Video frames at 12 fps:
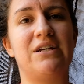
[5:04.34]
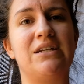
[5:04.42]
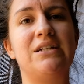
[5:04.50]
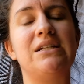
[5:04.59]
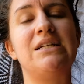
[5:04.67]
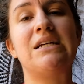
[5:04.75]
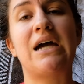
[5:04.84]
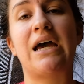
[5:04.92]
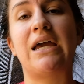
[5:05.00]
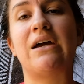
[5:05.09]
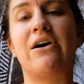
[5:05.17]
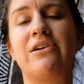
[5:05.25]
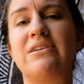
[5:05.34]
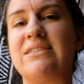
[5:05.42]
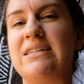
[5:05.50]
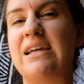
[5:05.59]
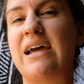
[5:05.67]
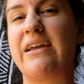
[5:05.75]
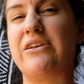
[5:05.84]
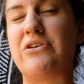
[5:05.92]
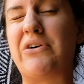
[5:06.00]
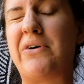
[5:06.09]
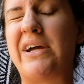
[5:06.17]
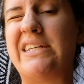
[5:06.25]
Italy. I honestly had
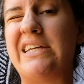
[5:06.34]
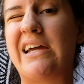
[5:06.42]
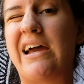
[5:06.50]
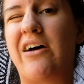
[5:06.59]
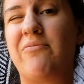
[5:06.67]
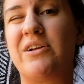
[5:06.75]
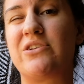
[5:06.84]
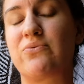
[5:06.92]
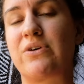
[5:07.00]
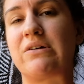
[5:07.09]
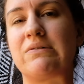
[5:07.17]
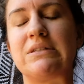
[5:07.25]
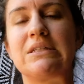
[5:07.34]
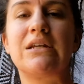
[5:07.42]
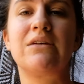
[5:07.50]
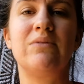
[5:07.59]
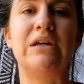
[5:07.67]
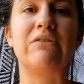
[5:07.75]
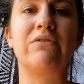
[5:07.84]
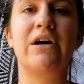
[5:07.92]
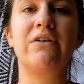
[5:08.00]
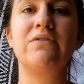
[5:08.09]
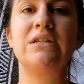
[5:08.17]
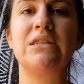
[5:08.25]
no idea how much work was going to be
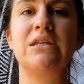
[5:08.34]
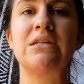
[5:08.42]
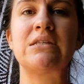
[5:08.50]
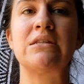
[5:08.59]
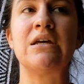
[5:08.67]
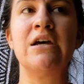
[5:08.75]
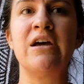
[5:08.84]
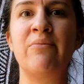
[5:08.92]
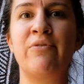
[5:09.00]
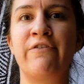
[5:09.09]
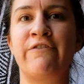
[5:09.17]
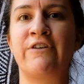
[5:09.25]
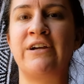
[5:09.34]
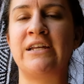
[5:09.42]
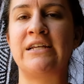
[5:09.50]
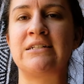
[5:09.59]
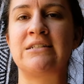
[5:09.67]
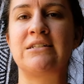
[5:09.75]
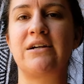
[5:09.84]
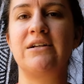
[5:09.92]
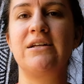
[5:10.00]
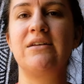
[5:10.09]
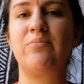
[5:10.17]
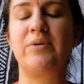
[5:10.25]
involved in this before getting
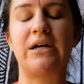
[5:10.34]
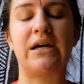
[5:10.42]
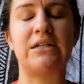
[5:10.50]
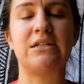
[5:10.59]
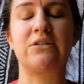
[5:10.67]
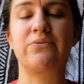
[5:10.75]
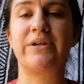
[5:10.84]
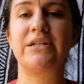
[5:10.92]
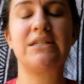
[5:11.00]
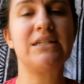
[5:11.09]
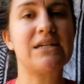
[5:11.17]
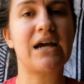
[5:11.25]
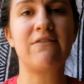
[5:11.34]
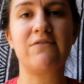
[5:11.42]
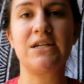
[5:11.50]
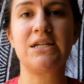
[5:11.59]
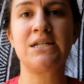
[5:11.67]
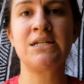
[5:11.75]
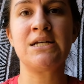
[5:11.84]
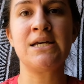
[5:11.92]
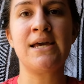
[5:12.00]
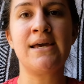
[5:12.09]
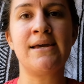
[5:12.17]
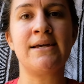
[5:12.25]
started, but I just wanted to dive in
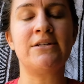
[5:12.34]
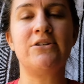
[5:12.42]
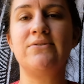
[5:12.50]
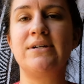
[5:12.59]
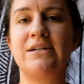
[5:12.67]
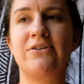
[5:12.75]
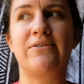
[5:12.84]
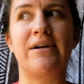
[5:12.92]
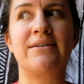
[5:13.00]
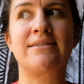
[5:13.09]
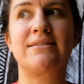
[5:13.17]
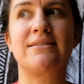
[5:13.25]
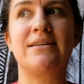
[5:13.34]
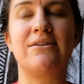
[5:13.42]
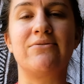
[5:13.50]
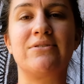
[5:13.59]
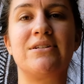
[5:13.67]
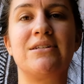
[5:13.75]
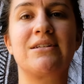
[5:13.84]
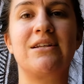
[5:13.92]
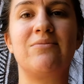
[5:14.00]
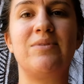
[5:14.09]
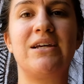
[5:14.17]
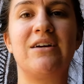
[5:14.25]
and do it, or else it was just going
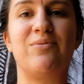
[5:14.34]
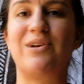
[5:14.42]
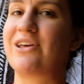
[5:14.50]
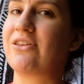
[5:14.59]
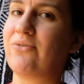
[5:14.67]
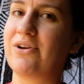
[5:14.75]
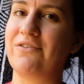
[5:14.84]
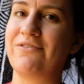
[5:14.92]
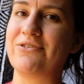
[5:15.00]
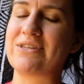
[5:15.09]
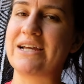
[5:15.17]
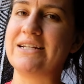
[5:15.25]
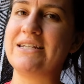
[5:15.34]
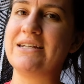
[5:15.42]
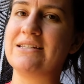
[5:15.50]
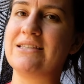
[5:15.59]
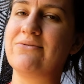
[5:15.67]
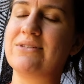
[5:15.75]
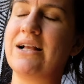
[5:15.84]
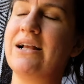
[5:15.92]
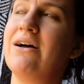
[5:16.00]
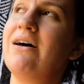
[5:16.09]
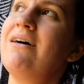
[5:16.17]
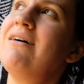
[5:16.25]
to become another one of those ideas that was
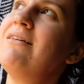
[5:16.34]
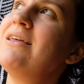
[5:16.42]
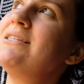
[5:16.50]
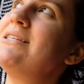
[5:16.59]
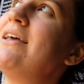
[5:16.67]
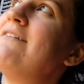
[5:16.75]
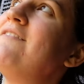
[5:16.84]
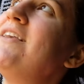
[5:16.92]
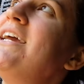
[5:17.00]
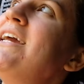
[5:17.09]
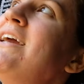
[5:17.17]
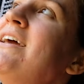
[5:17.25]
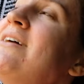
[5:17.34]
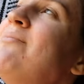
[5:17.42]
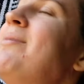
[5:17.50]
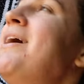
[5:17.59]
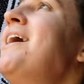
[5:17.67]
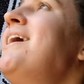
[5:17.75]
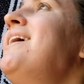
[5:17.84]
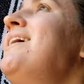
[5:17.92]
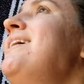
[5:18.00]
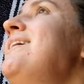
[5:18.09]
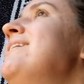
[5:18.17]
like, oh, that's lovely, bye.